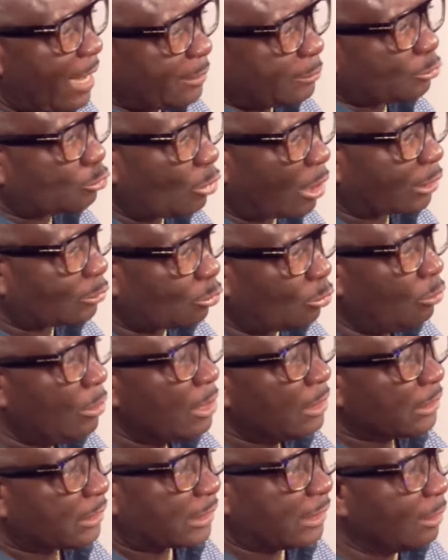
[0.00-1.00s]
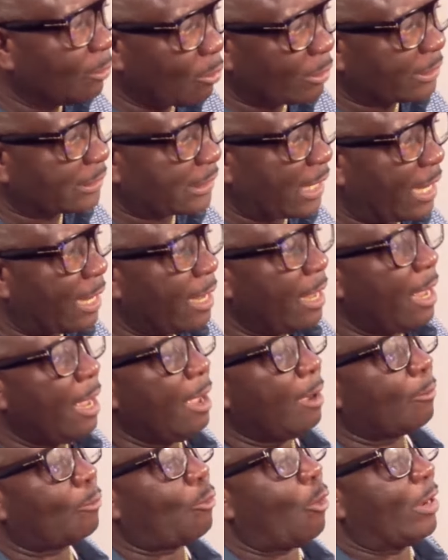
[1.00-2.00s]
instruct to see what is a
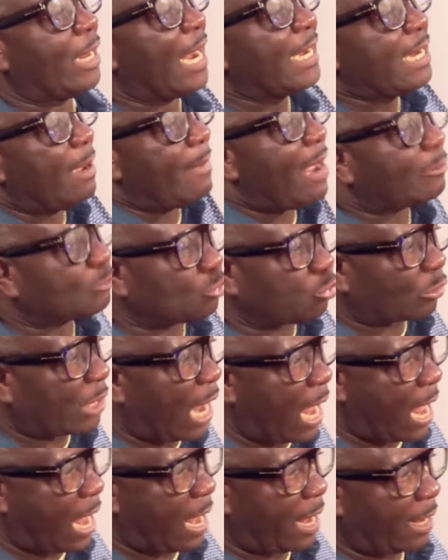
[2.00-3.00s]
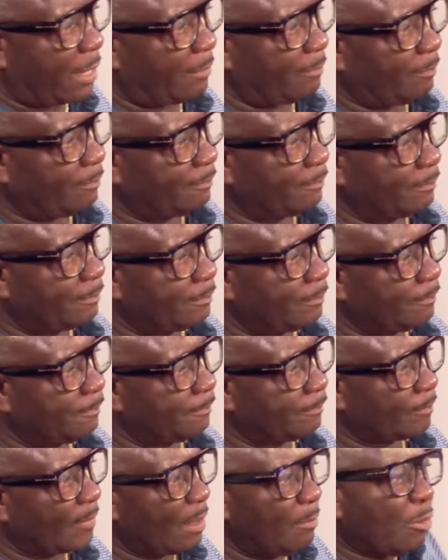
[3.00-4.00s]
quiet ya matroca.
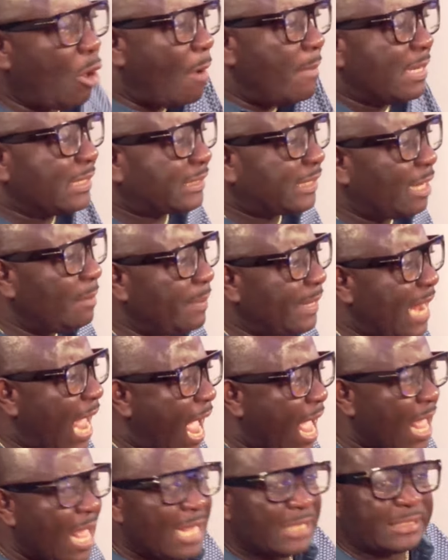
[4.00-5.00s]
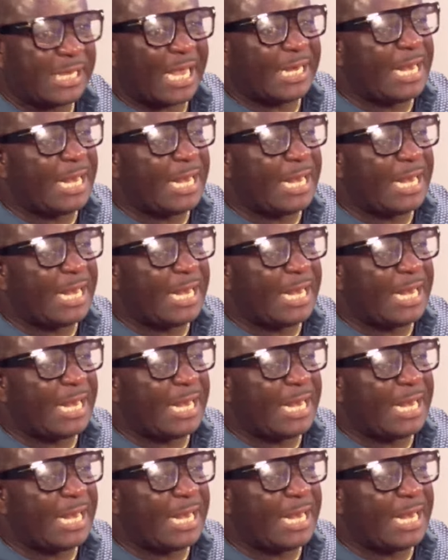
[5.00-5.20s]
You want me to be that? Said